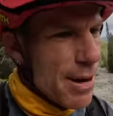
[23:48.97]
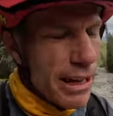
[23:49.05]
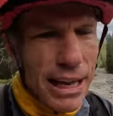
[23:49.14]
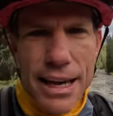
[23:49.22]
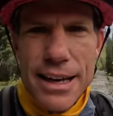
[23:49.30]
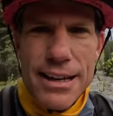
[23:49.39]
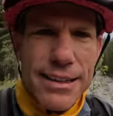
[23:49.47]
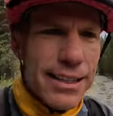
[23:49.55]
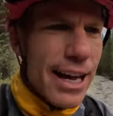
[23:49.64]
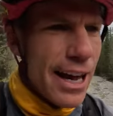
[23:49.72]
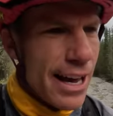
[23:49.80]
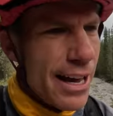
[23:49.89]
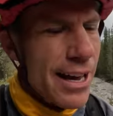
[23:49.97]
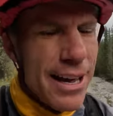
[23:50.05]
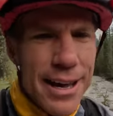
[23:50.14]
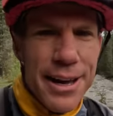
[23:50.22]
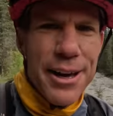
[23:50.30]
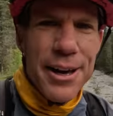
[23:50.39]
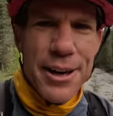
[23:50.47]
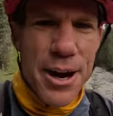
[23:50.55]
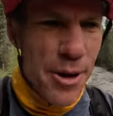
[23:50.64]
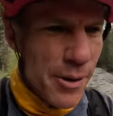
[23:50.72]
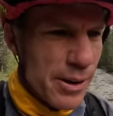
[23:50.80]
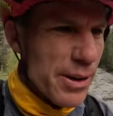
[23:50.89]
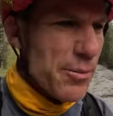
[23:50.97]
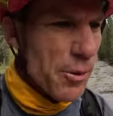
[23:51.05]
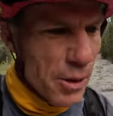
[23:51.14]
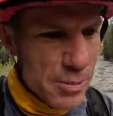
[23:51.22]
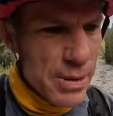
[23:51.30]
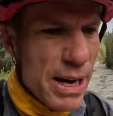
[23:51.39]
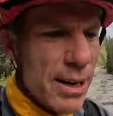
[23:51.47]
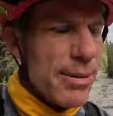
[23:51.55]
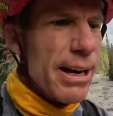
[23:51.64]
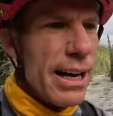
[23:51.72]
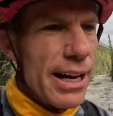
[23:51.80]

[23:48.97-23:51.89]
my legs going and warmed up.